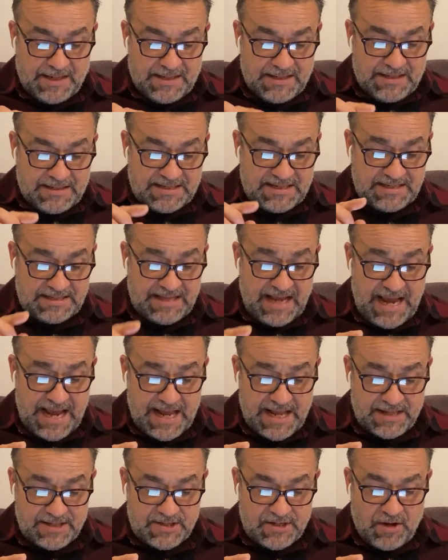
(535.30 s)

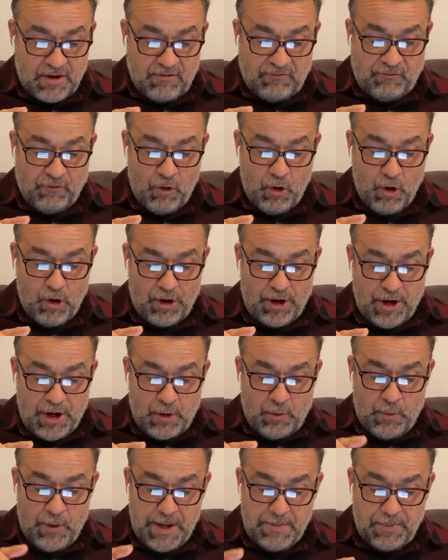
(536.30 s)
stance for
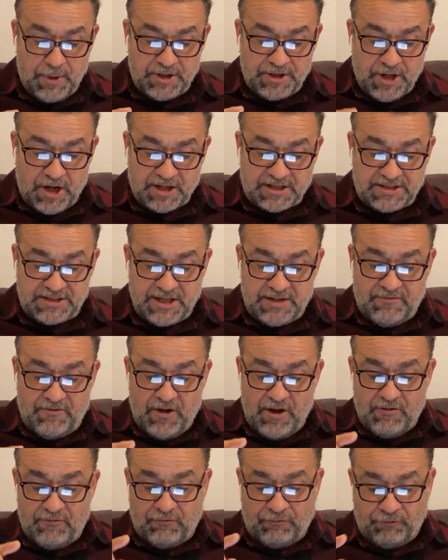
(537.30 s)
reproductive
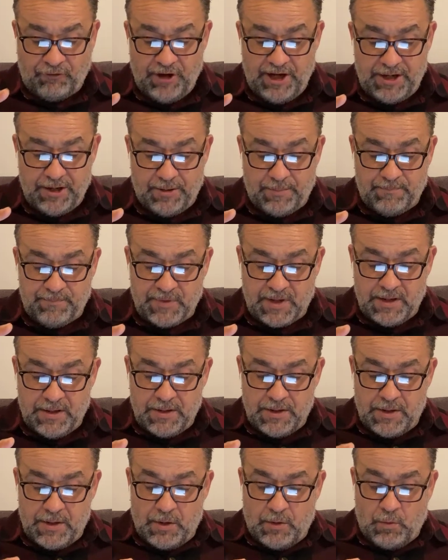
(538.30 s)
freedom
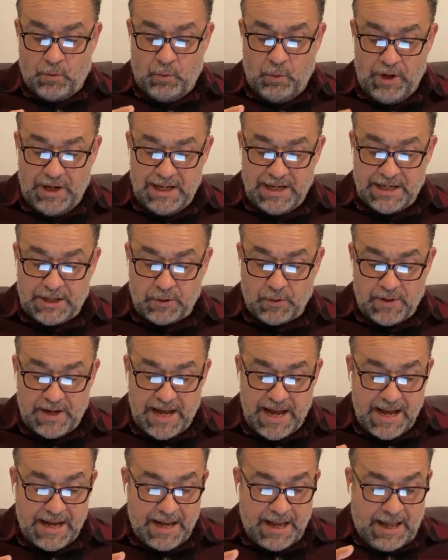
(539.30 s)
really
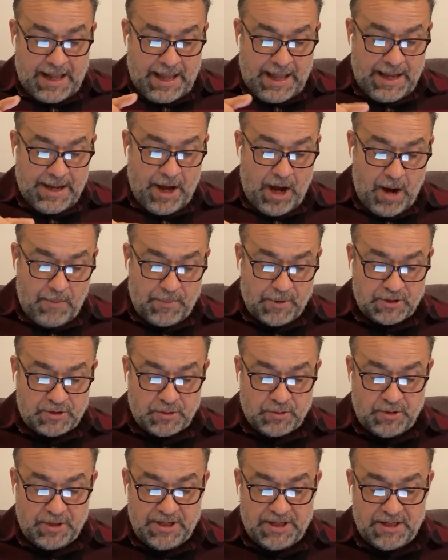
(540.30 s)
create an
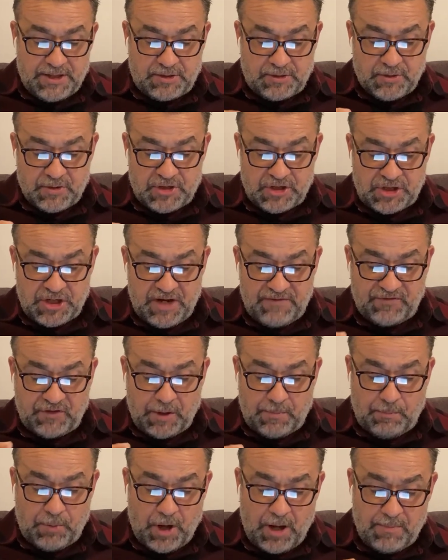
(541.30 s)
opportunity to shift the
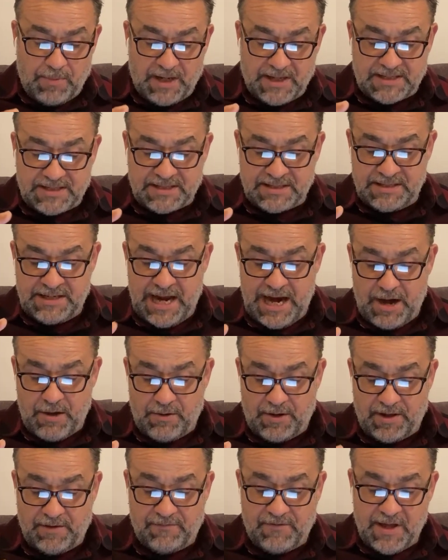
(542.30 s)
public's
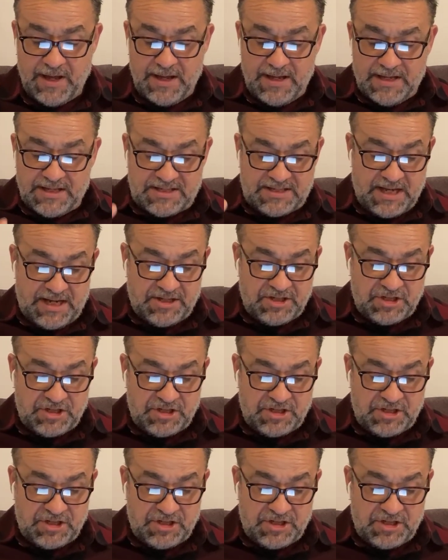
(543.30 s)
narrative, said